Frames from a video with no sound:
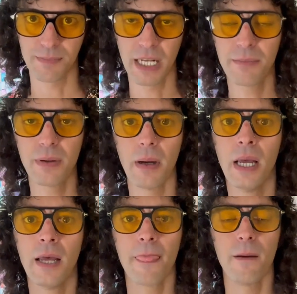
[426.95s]
Many people,
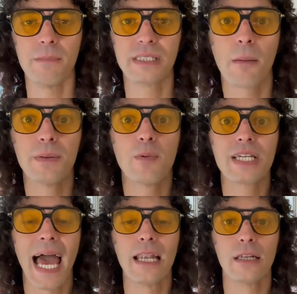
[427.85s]
some people
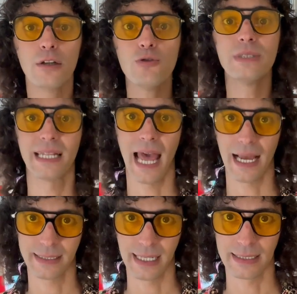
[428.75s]
can't lose an
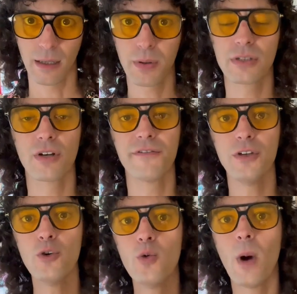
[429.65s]
accent. Some people, so if
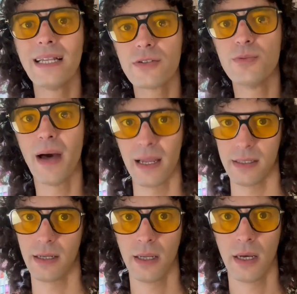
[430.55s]
you went to
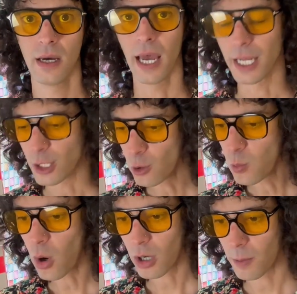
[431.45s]
bed and you
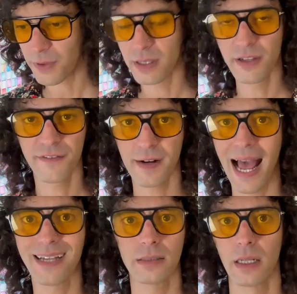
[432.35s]
woke up with a different
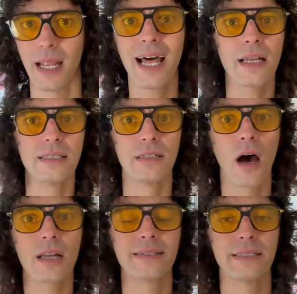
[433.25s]
accent, that is
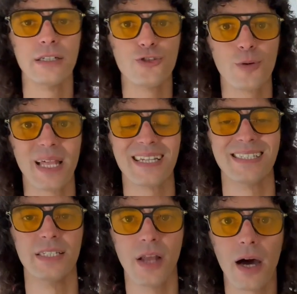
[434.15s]
not a syndrome, that is
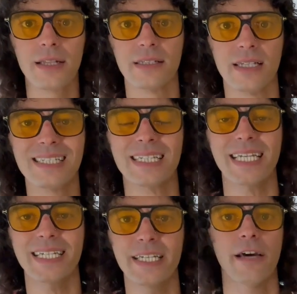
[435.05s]
not a, that's a
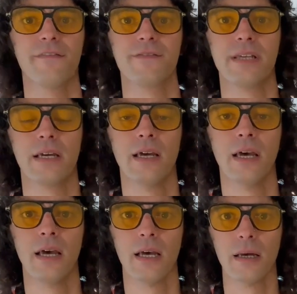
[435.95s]
gift.
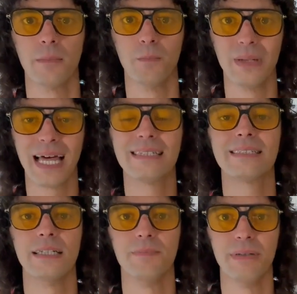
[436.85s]

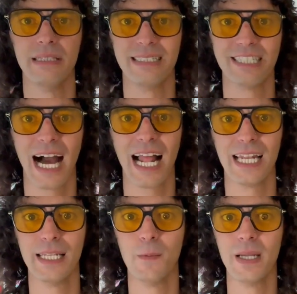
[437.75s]
Blessed be the
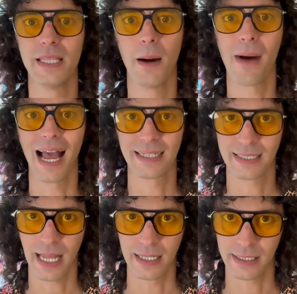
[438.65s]
child with the
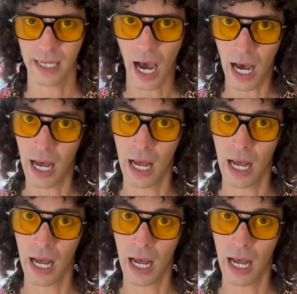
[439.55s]
accent, yeah?